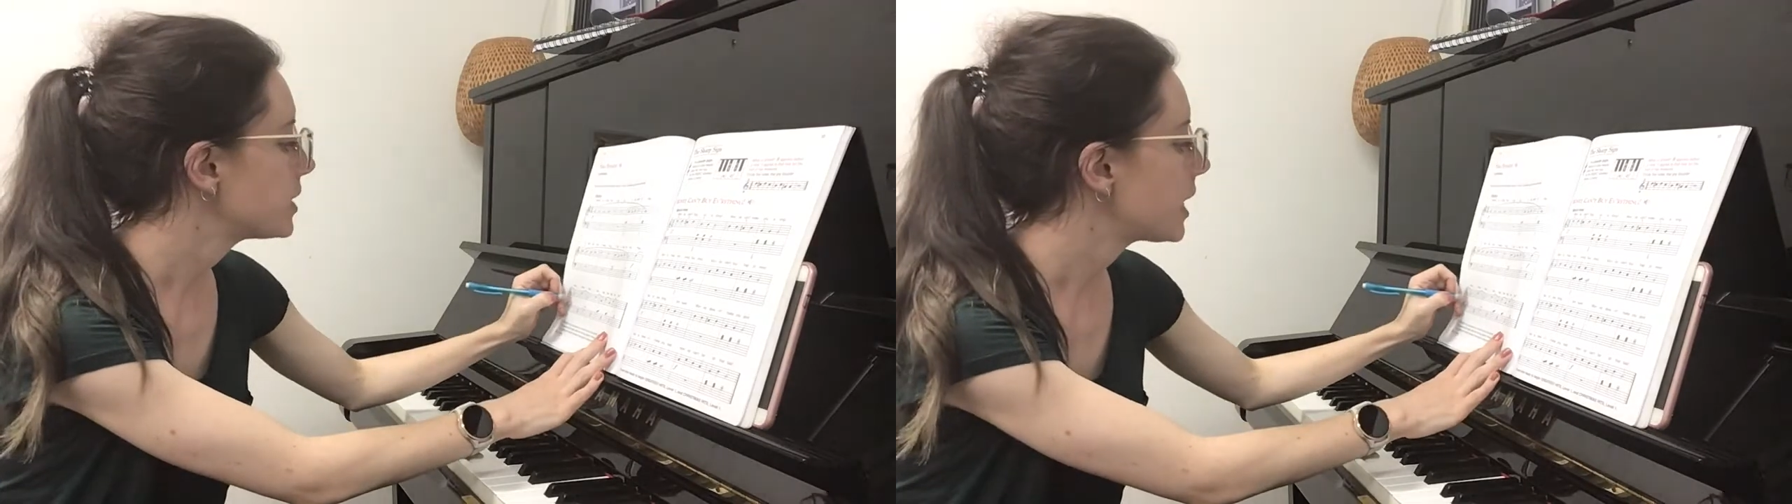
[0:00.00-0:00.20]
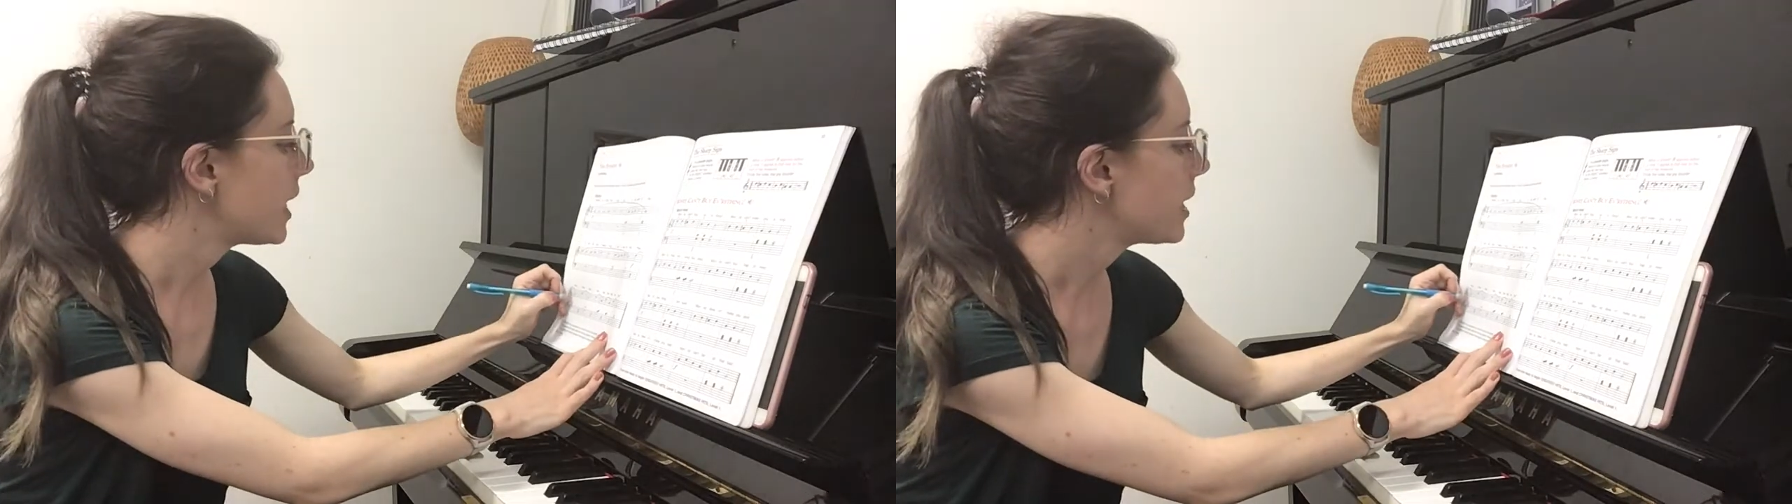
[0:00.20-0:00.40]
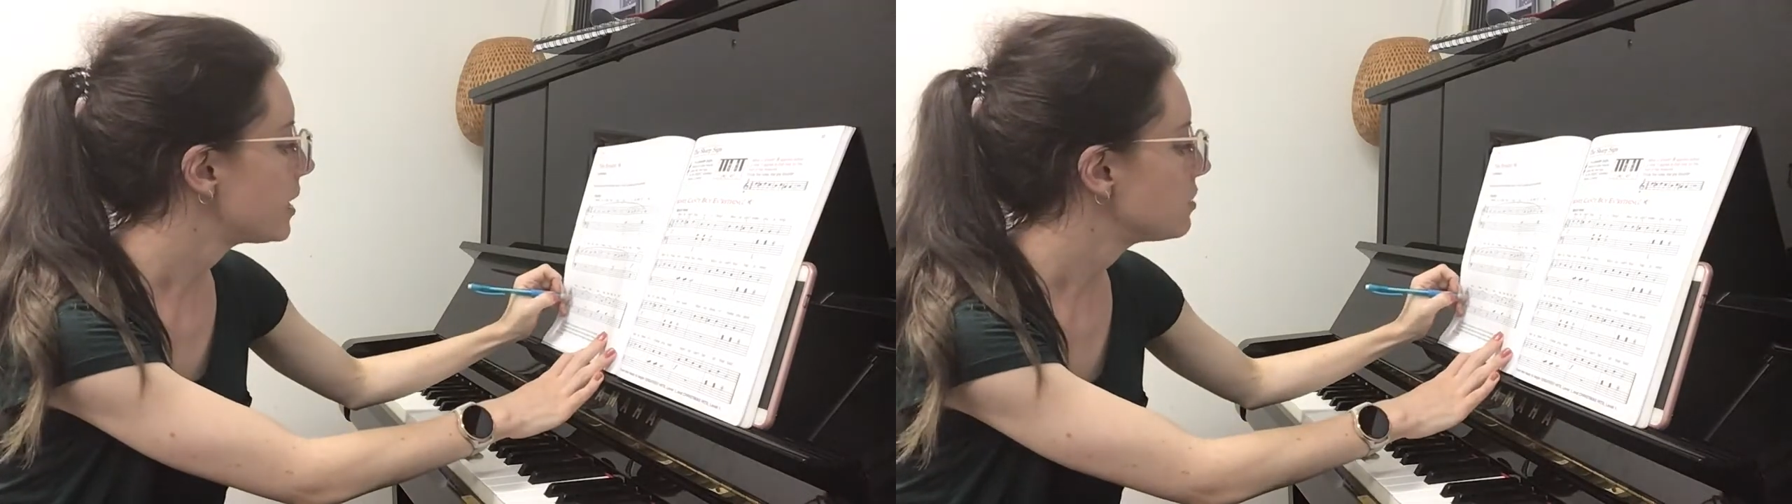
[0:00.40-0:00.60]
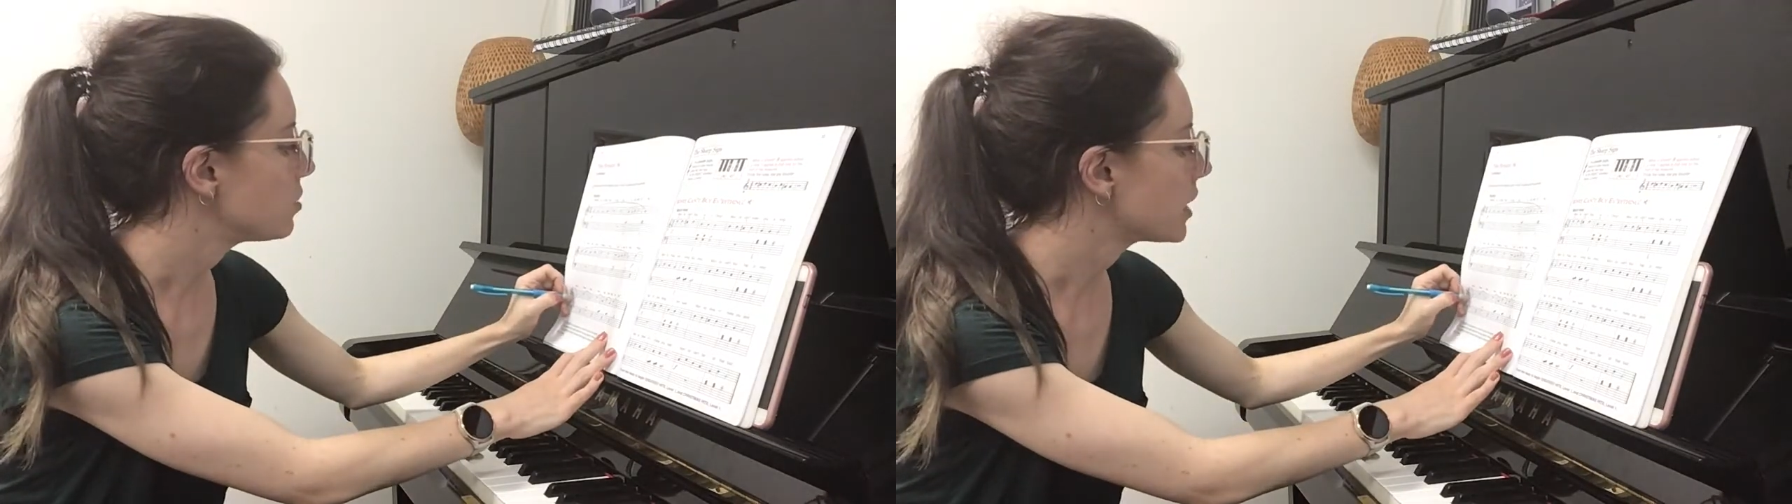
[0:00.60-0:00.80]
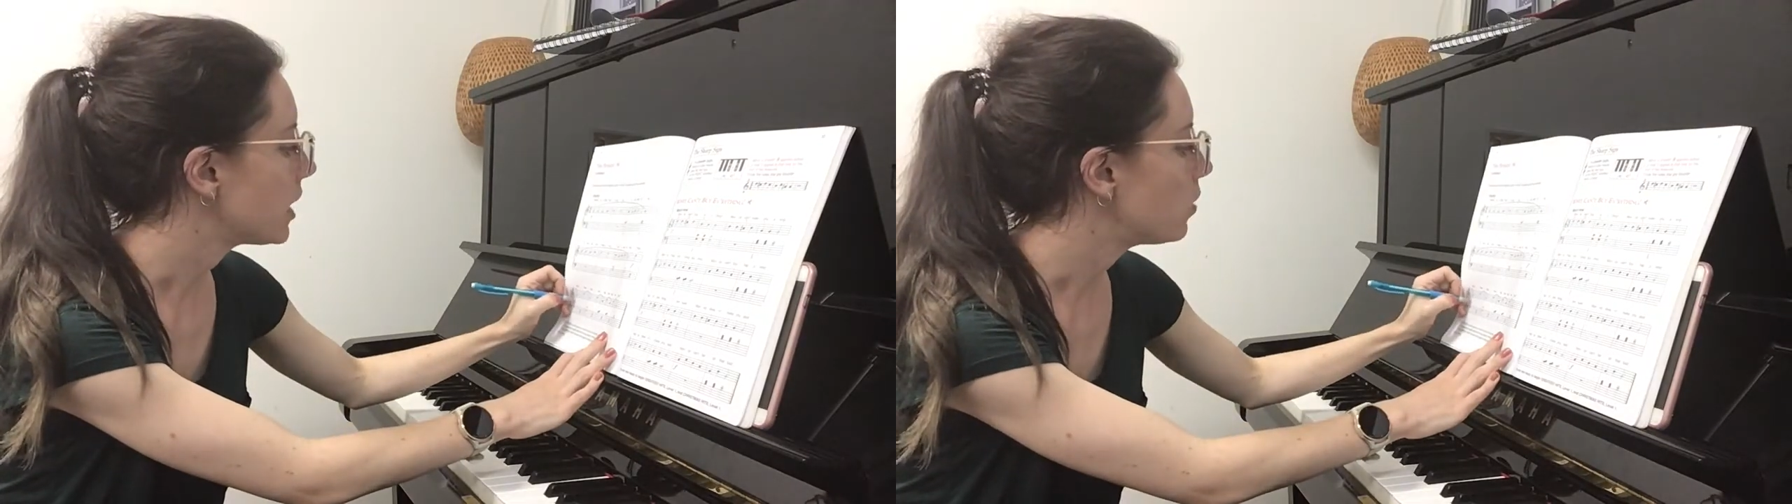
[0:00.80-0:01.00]
that as your
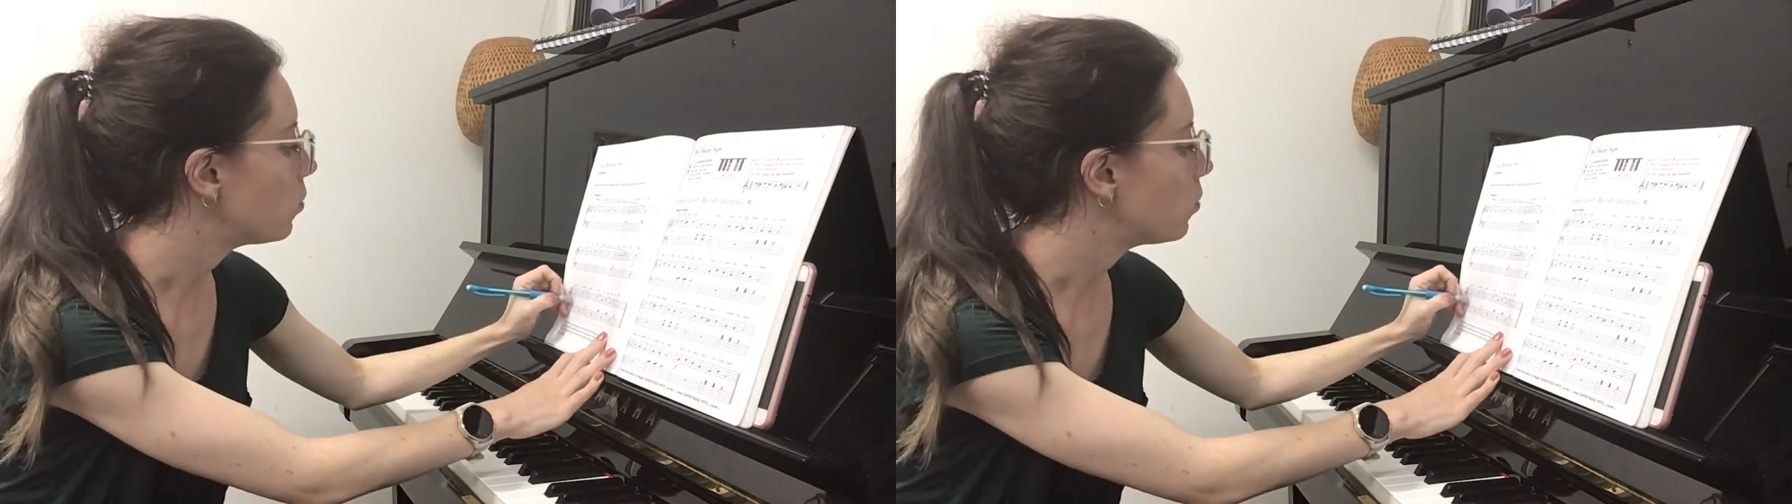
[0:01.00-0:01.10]
count